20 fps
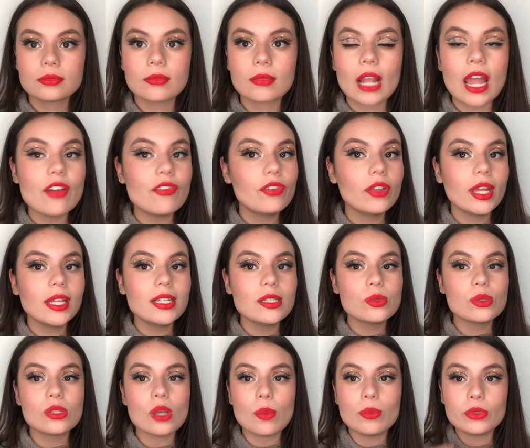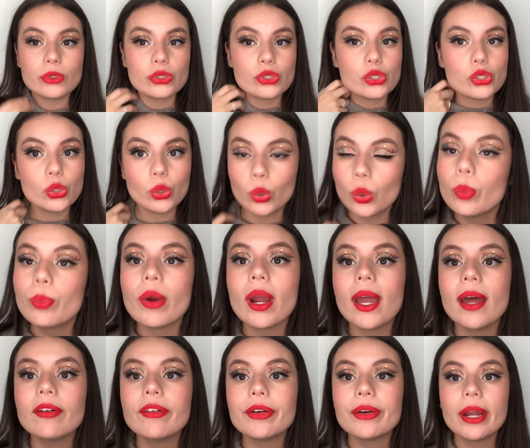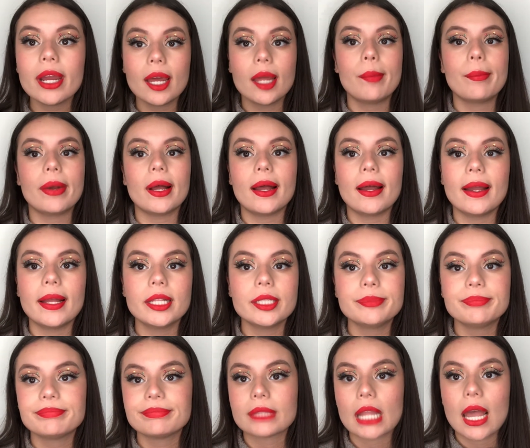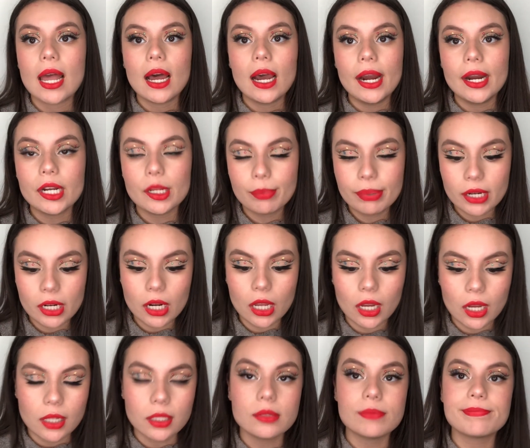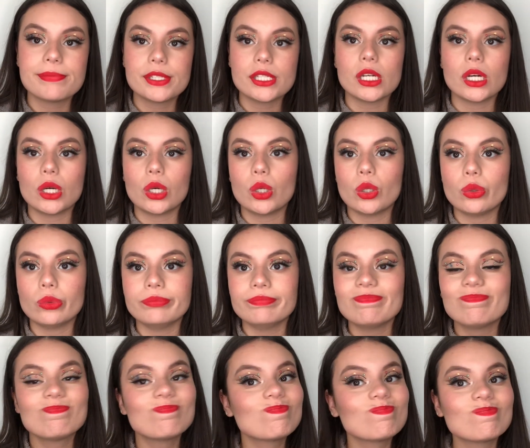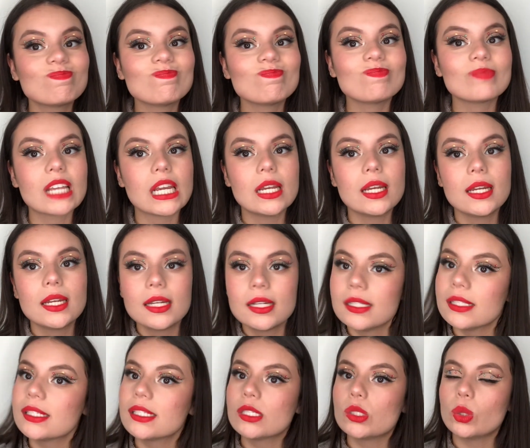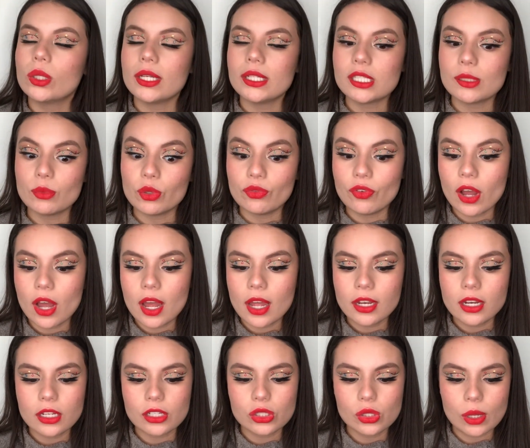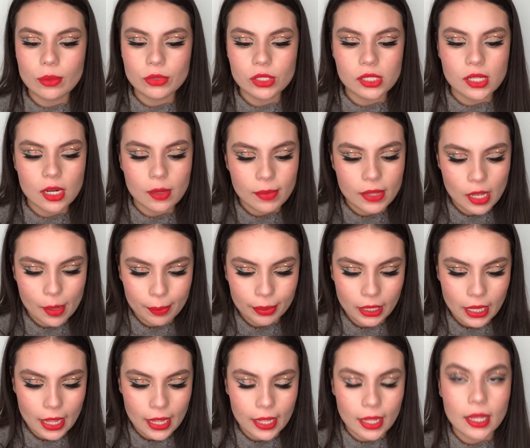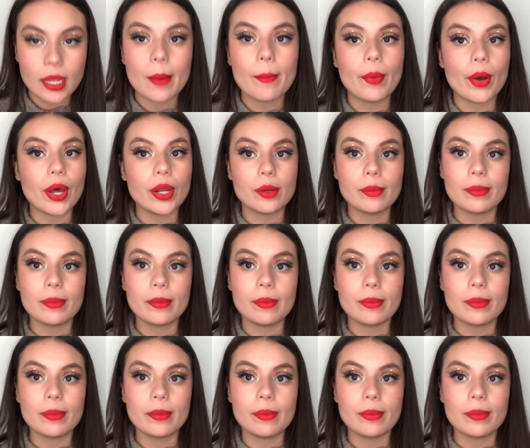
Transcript: I feel like this was almost too bright of a red, but I already put it on, so too late to move on. So I'm just going to be applying bottom